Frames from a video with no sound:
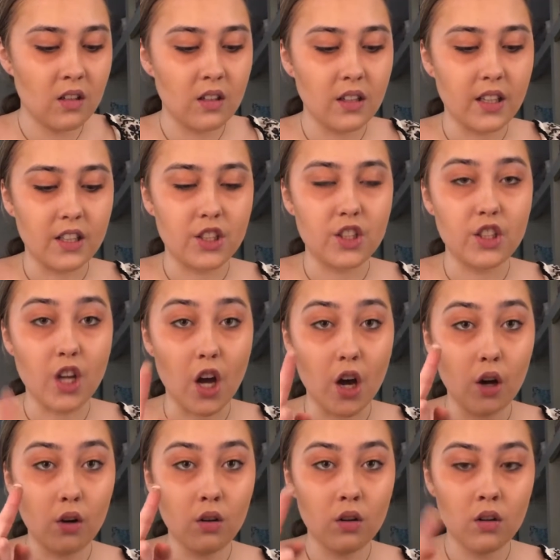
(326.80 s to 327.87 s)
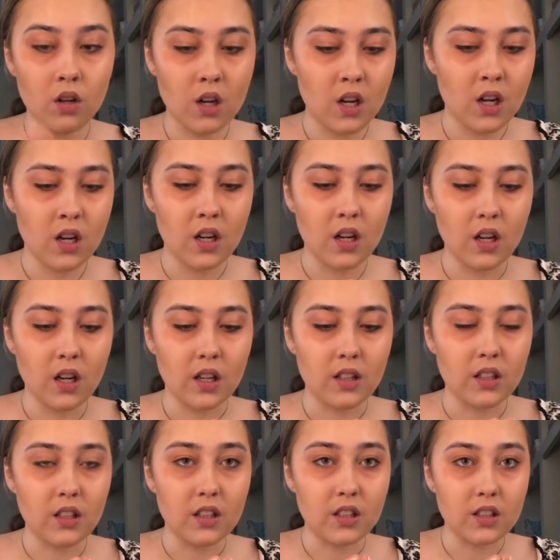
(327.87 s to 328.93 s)
like so,
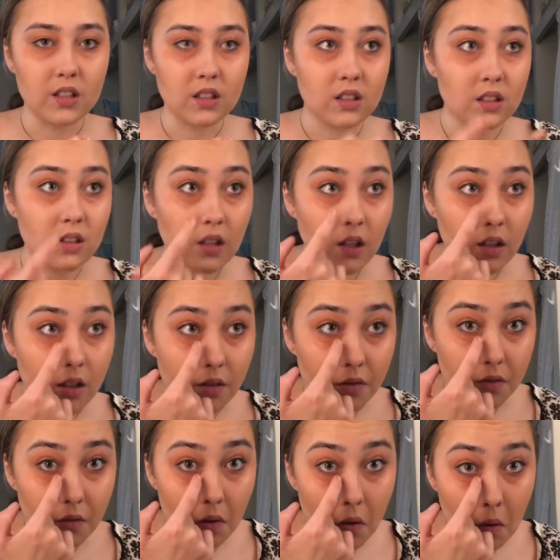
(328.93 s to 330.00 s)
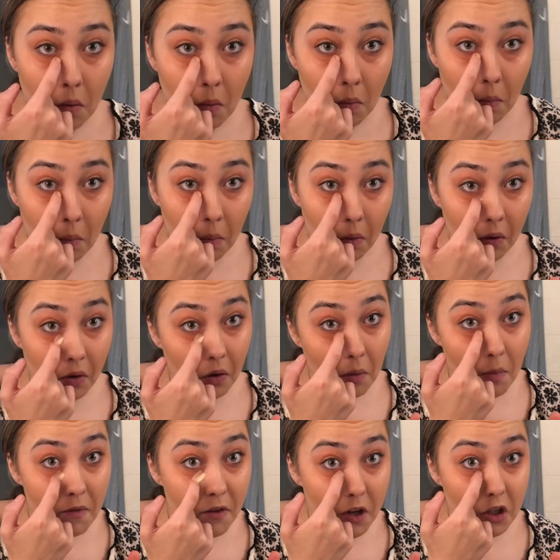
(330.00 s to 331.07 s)
and then I just kind of put it on
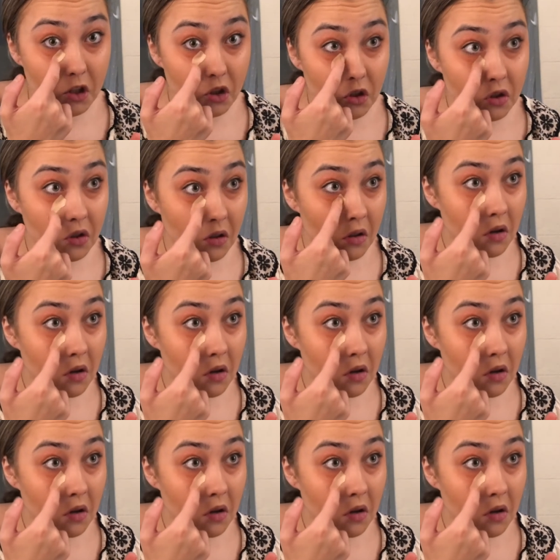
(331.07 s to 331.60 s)
my face.